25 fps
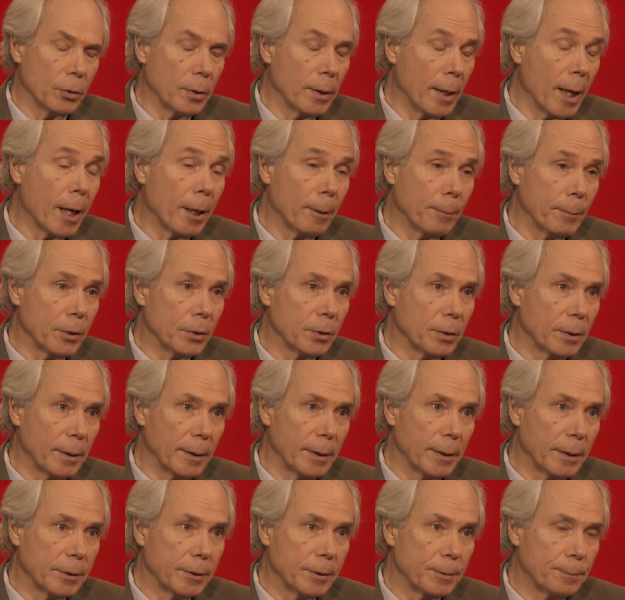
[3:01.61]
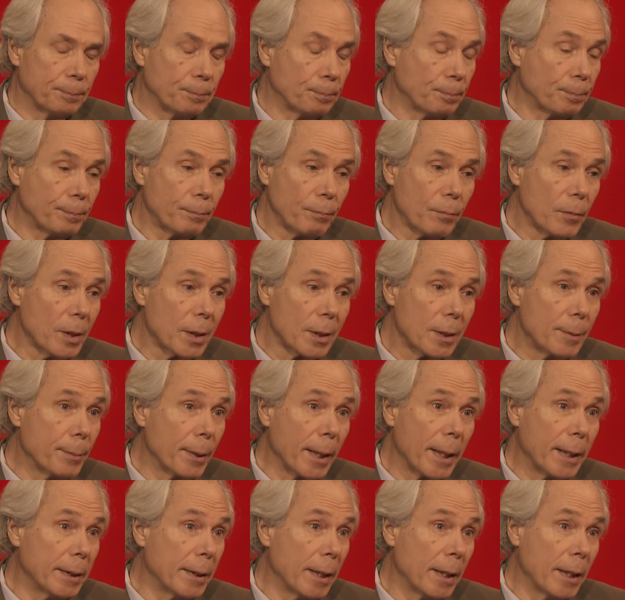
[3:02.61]
Anonymous class.
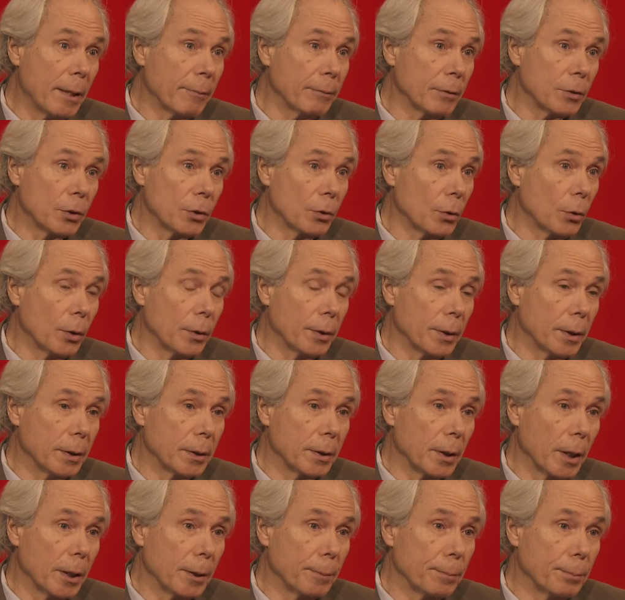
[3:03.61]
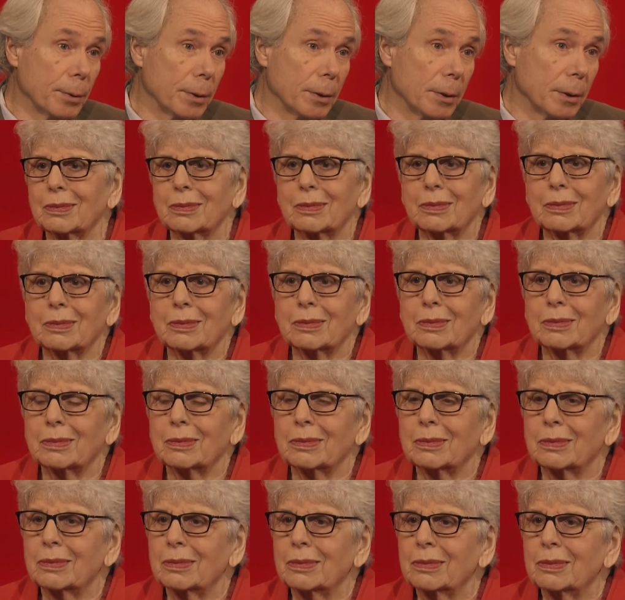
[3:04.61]
But I never saw the entire prison, which is too
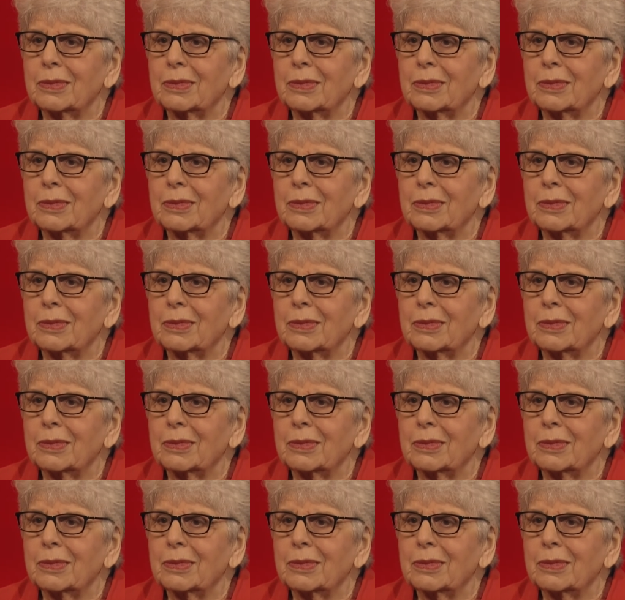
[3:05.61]
bad.